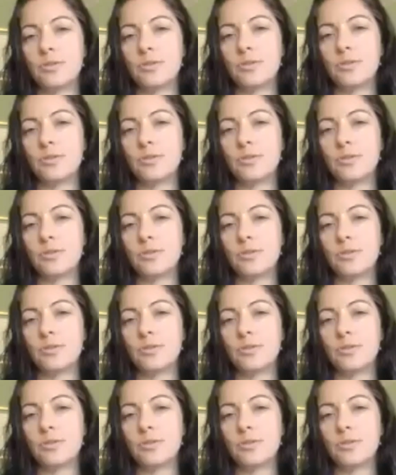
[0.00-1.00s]
sutra
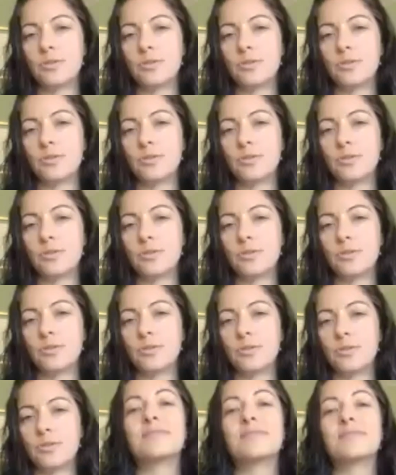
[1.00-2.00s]
is
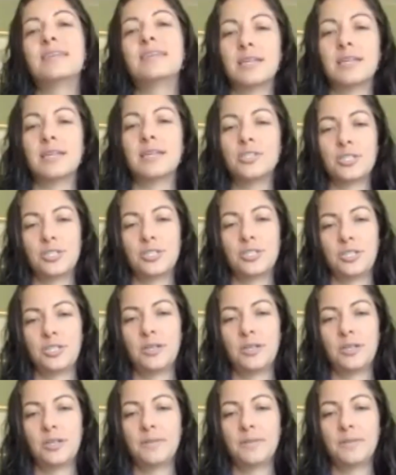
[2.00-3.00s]
common signs of
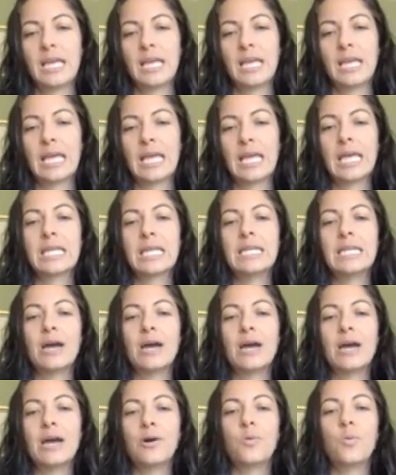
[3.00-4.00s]
indigestion.
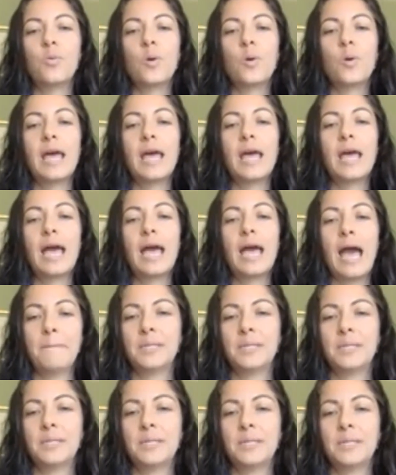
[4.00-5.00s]
Now,
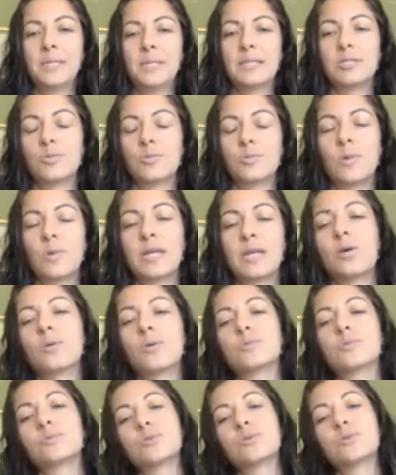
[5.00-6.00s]
what happens
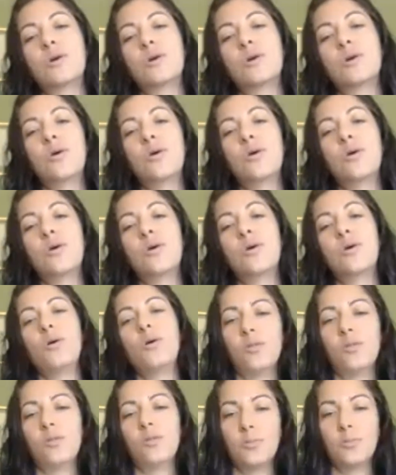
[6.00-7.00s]
when it goes
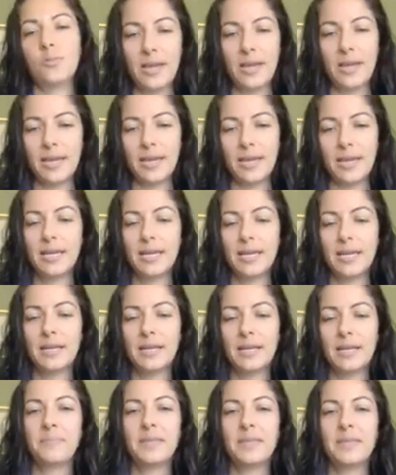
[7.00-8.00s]
all the way
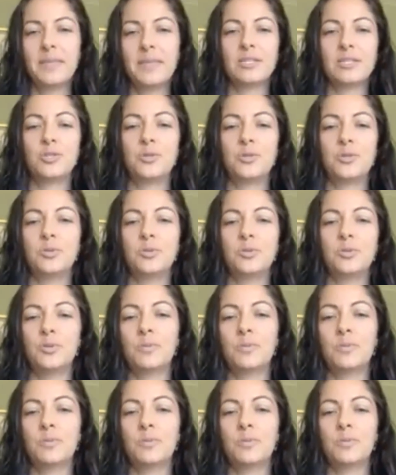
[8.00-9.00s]

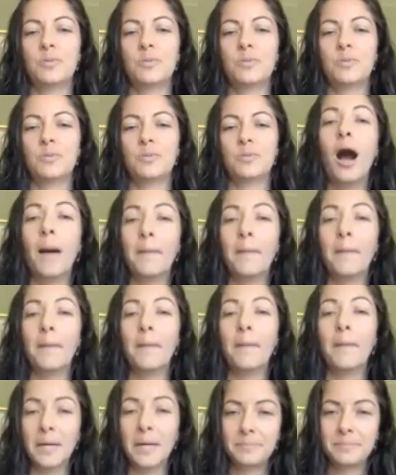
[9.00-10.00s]
into
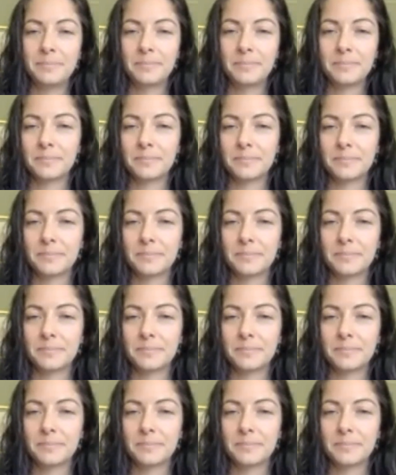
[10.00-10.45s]
ama?